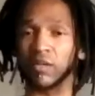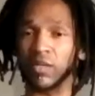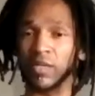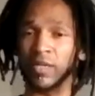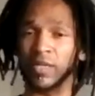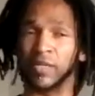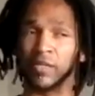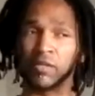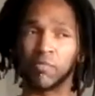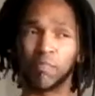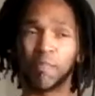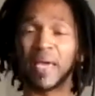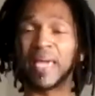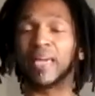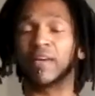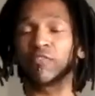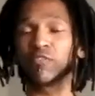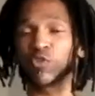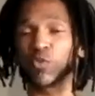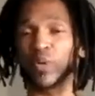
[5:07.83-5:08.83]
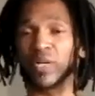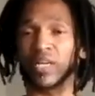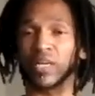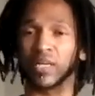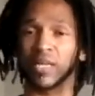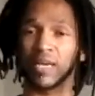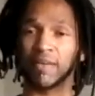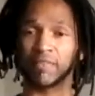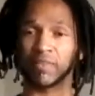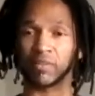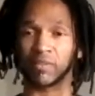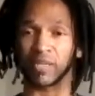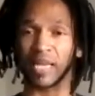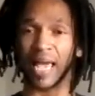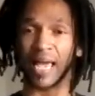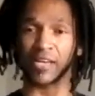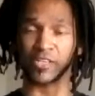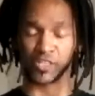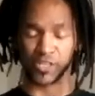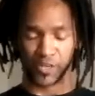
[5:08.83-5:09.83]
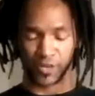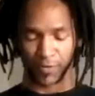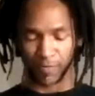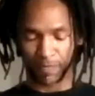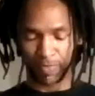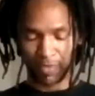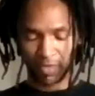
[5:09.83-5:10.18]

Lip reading: in May of 2011, last year,